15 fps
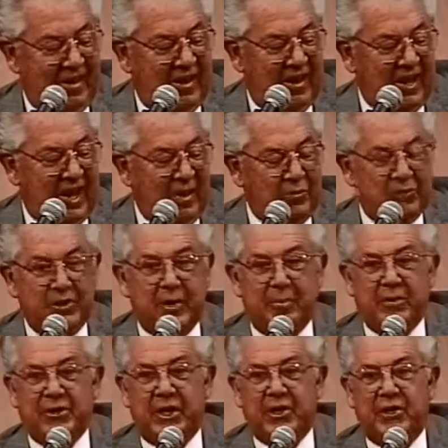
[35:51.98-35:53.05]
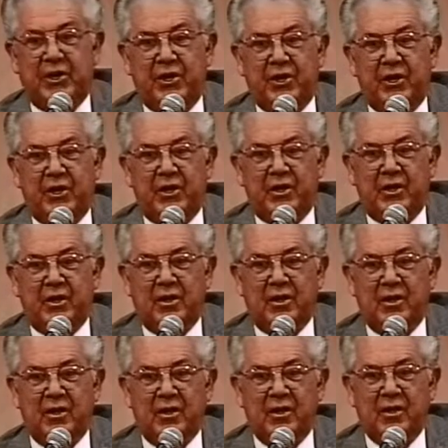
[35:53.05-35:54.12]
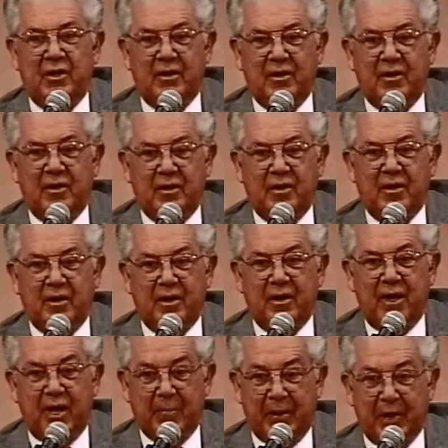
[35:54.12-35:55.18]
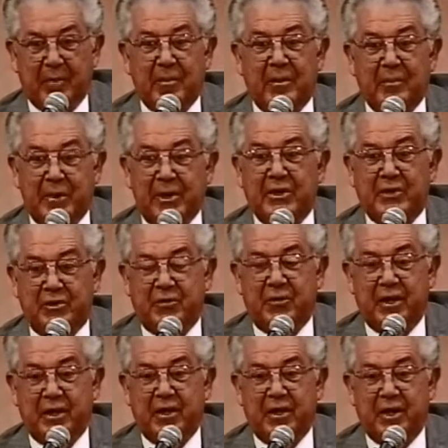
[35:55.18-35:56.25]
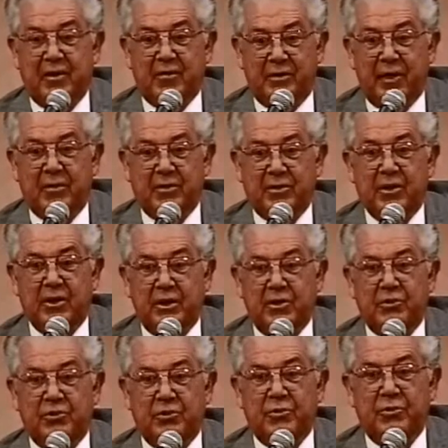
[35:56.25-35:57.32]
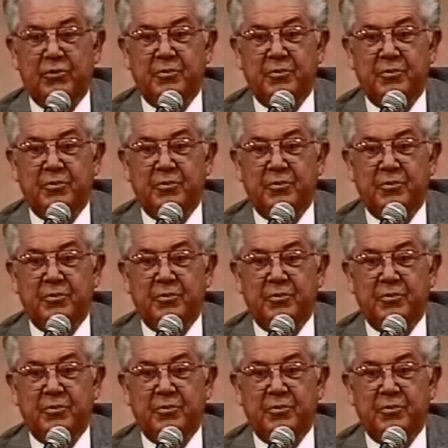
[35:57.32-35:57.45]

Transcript: I would simply say to you, uh, I'd make it my business to find out if I was in his shoes.